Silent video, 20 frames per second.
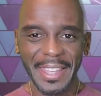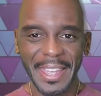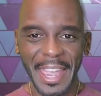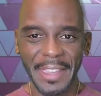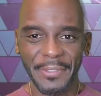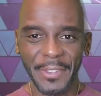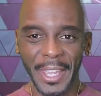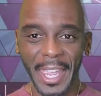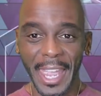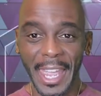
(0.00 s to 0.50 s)

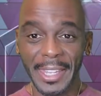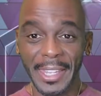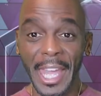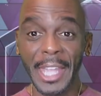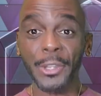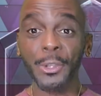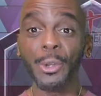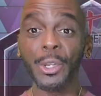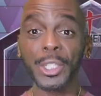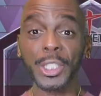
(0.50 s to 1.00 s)
if you can.
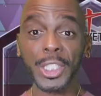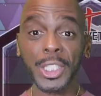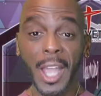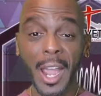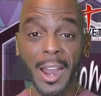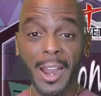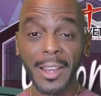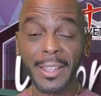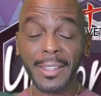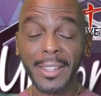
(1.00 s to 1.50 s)
And you can
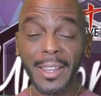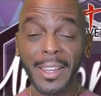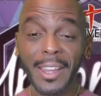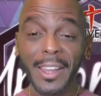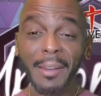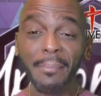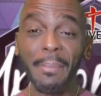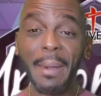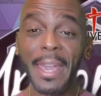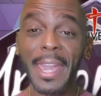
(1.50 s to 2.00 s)
start
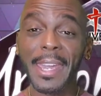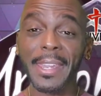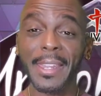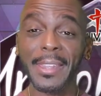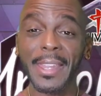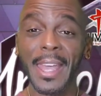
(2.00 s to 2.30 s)
by hitting